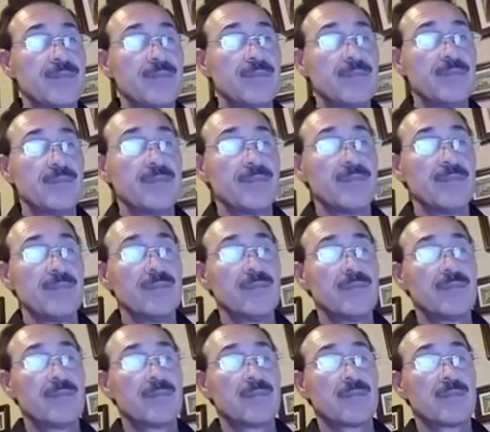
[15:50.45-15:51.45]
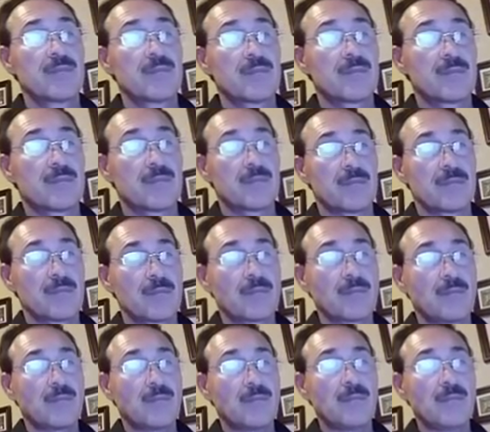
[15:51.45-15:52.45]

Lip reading: No one is speaking in this clip.